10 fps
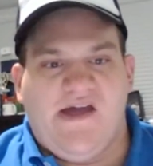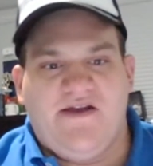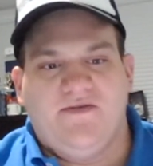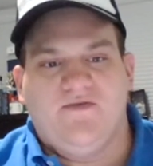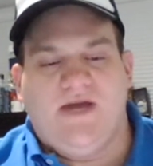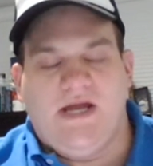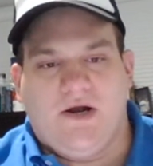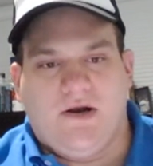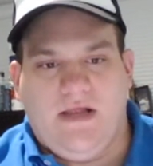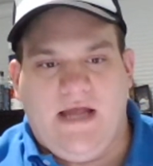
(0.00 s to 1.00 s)
And we
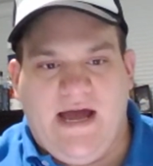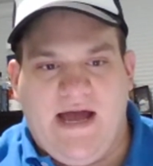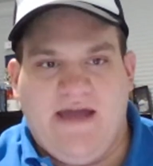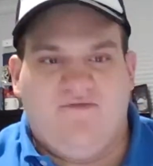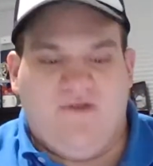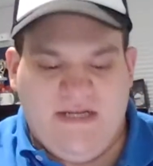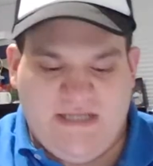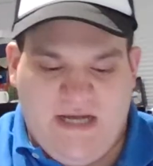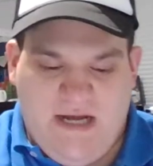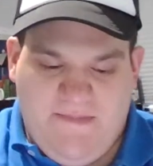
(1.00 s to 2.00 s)
are live. What
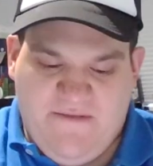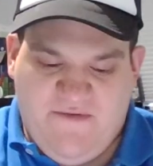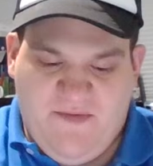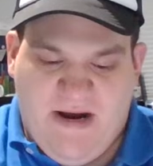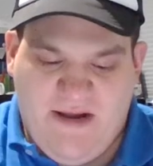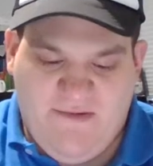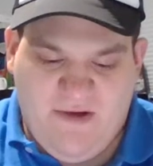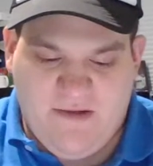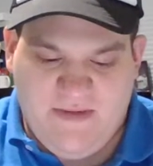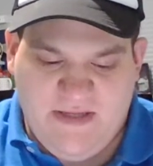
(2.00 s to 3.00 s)
is up, everybody?
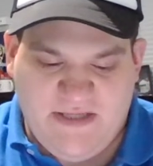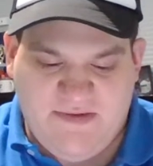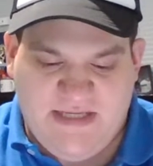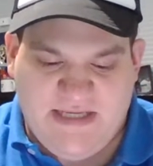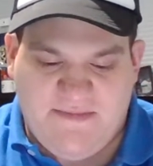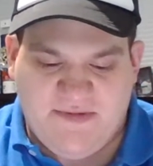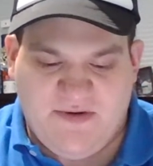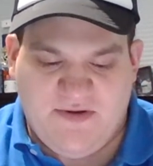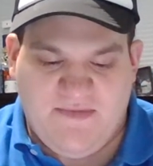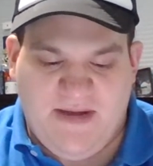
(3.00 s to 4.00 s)
Welcome to this week's
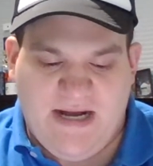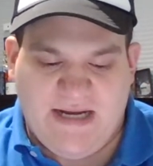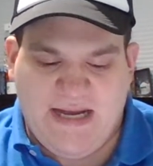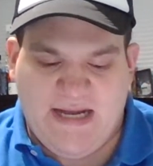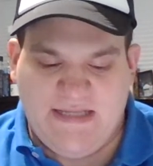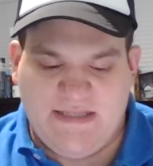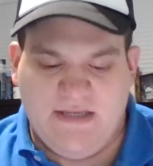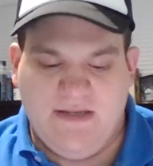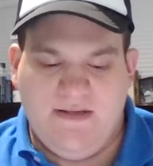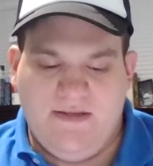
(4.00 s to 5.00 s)
episode of the
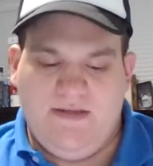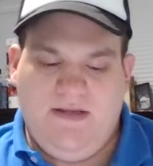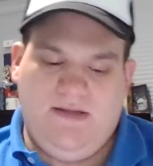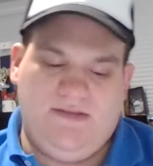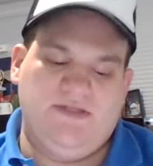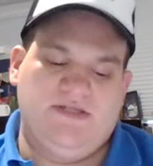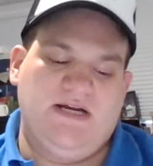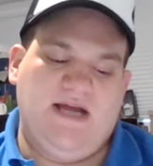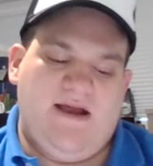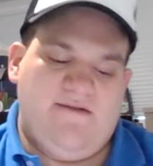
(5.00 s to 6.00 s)
podcast. I'm just
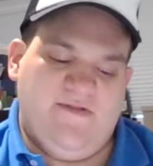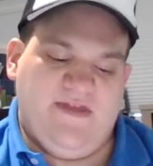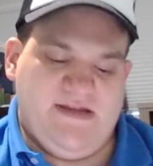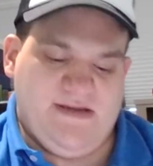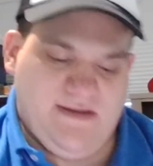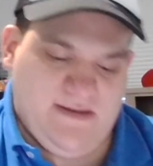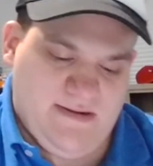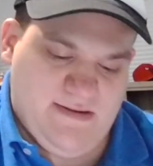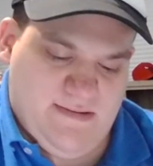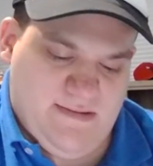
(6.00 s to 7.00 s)
gonna get everything,
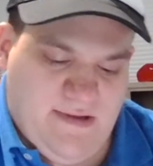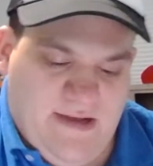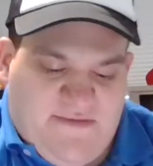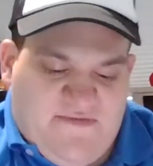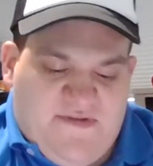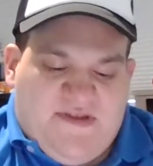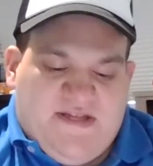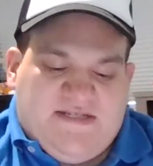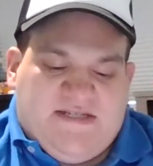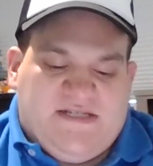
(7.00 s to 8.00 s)
last few
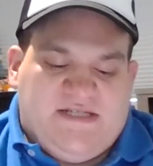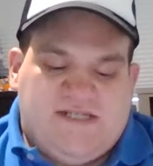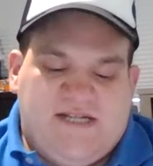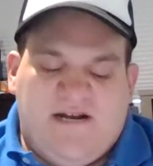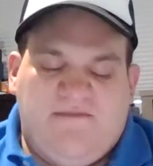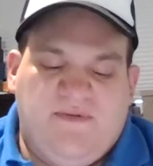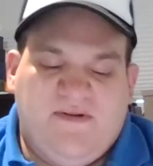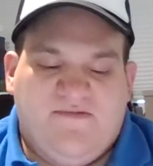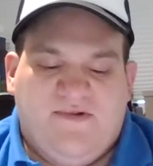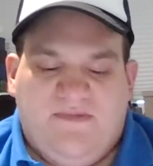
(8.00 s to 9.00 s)
things set up,
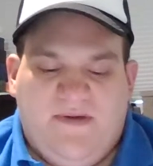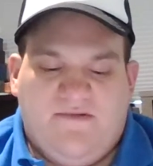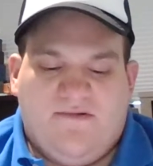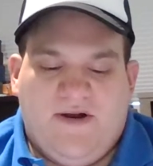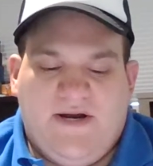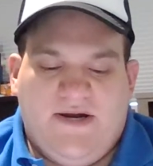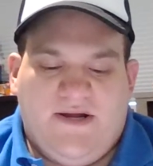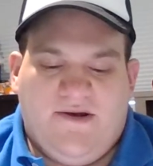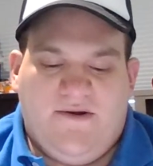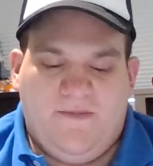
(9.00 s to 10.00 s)
and we'll be ready to
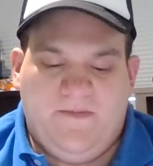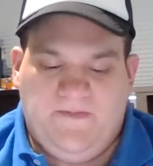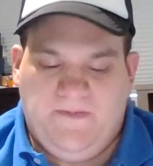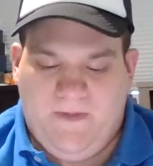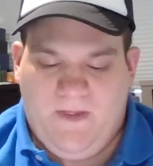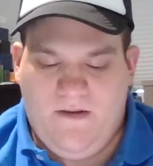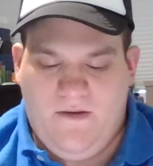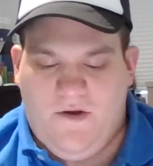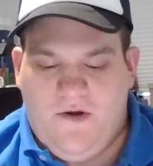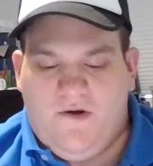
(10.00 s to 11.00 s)
go.
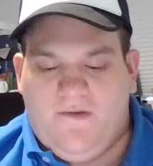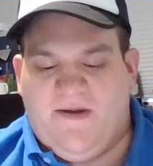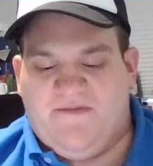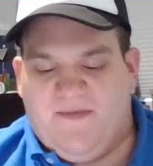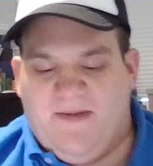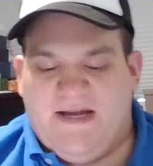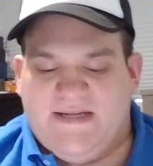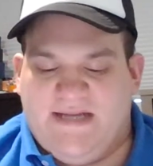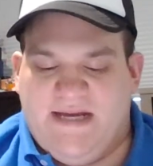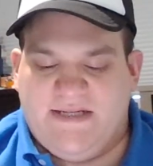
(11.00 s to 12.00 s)
Hope
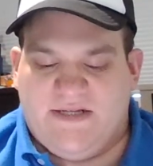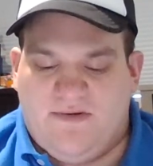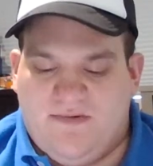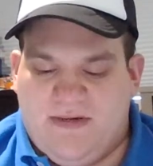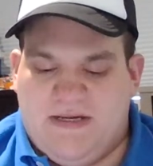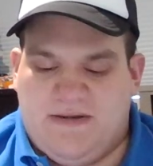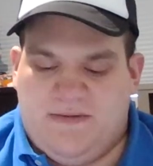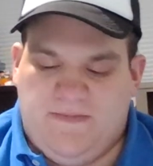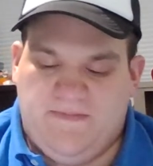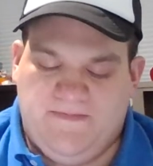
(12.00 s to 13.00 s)
everybody's day is going
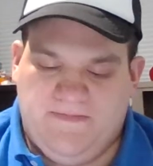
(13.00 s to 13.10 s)
well.